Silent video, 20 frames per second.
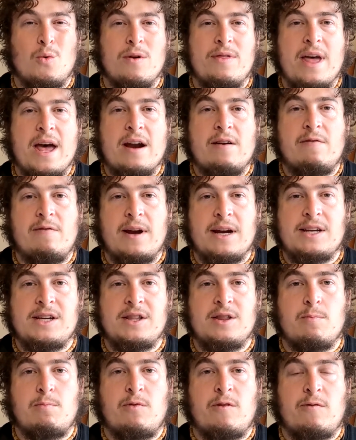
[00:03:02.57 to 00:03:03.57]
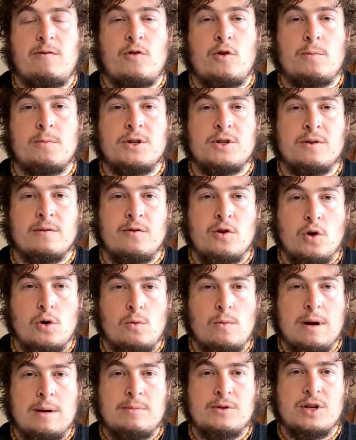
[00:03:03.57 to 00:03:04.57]
without affecting the performance of your
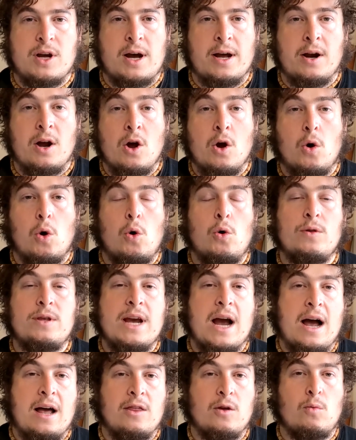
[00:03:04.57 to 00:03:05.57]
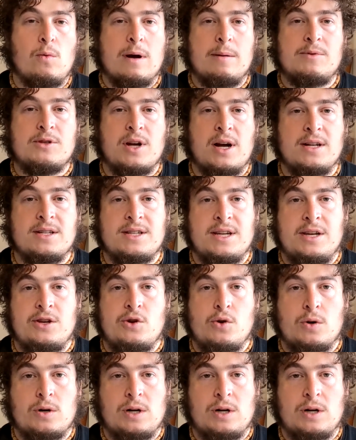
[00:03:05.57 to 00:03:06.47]
website or the other websites in your